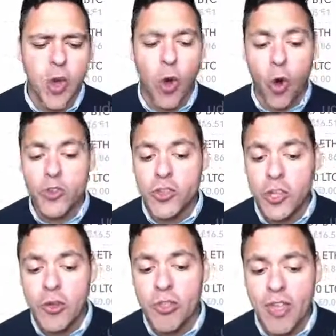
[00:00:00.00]
or
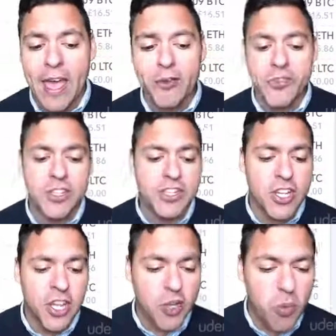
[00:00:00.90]

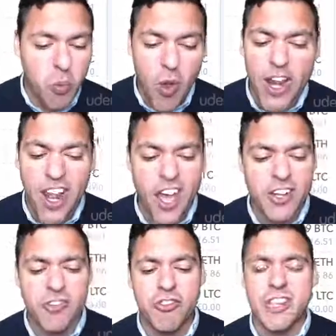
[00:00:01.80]

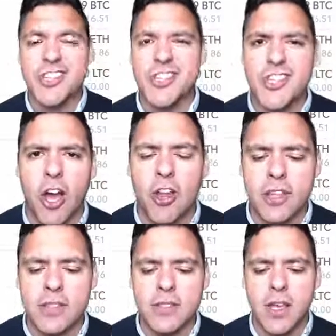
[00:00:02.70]

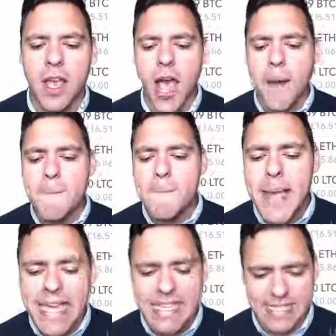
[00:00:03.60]
$2,100.
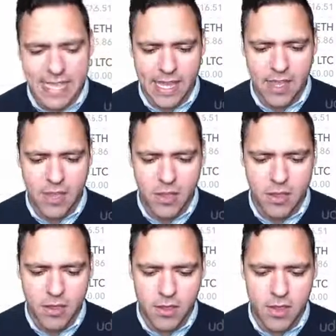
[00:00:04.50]
Amazing.
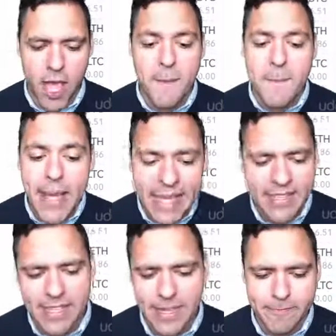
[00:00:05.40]

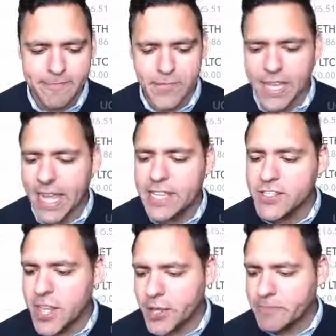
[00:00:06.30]
Amazing. Okay,
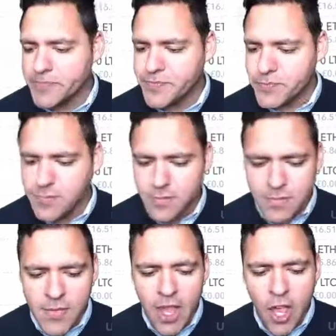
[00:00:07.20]
so
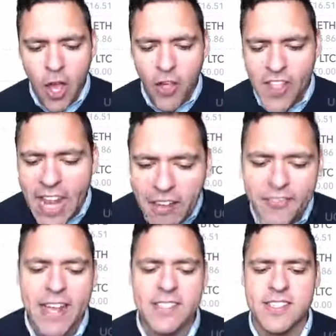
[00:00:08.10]
on the
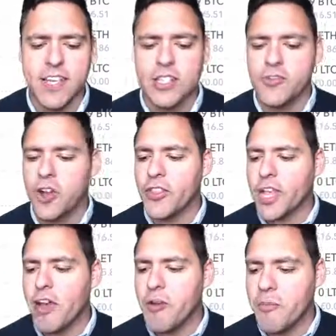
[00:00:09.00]
left hand side, you've got the
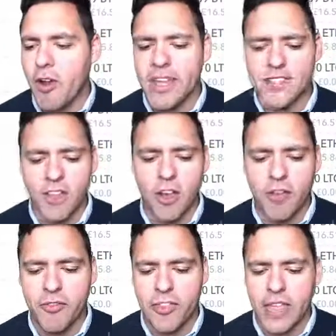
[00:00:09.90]
current price
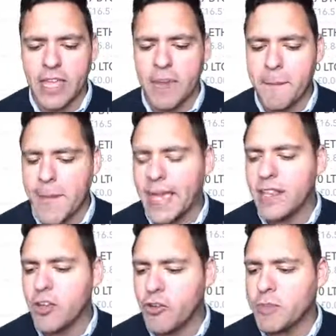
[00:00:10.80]
of the
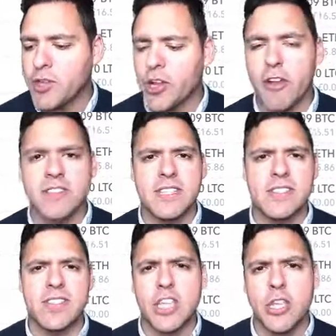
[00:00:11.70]
main
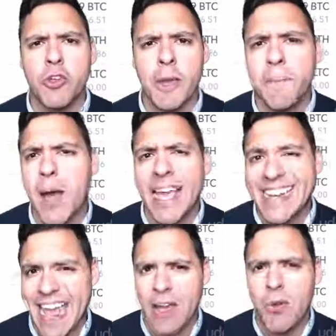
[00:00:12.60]
cryptocurrencies that you can buy
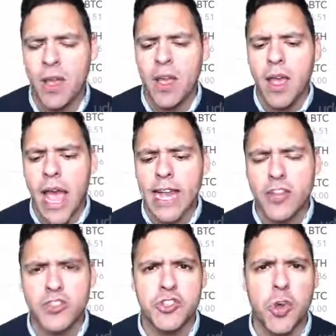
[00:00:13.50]
now
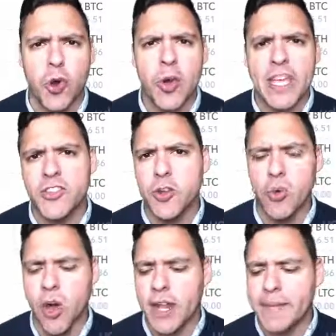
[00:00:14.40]
and store in your
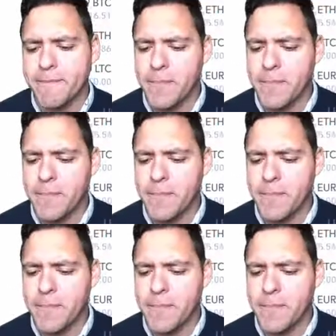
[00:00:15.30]
wallet.